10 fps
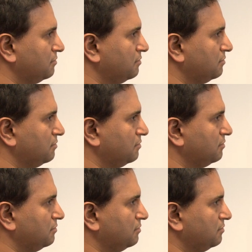
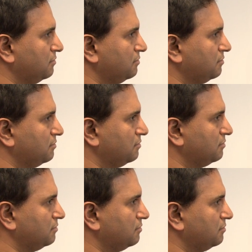
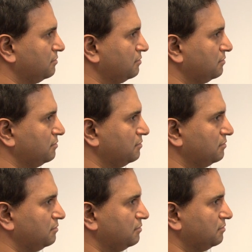
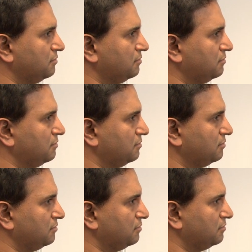
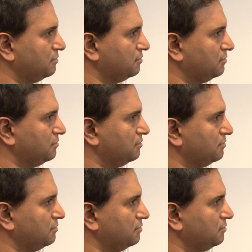
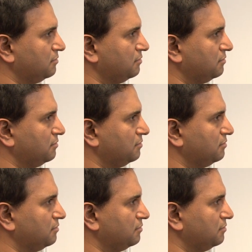
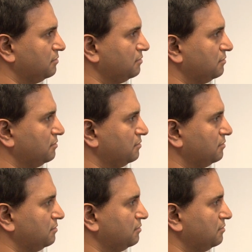
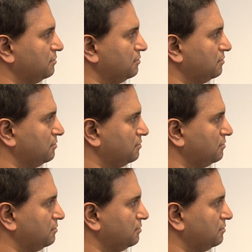[no speech]